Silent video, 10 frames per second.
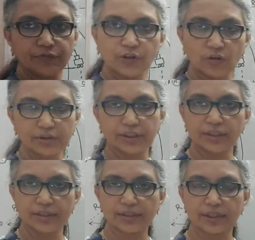We
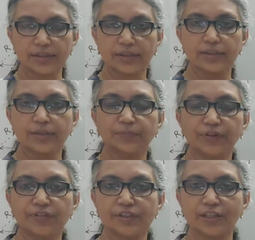already discussed this in
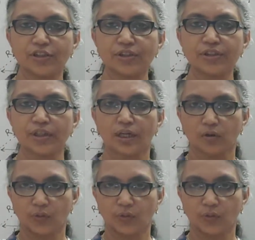previous sessions.